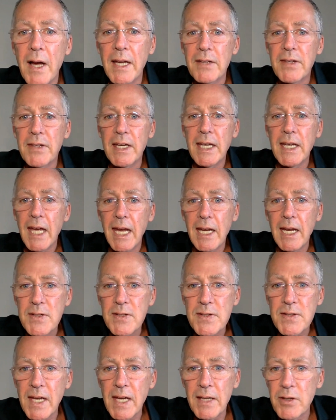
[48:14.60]
the
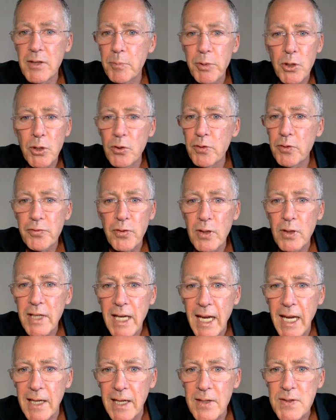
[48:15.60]
cakes and the beautiful
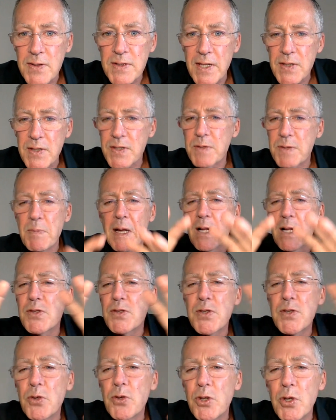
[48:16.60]
cakes that smell
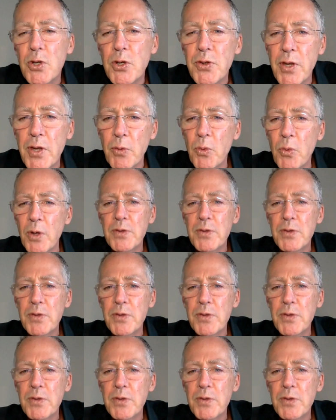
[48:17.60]
so good that want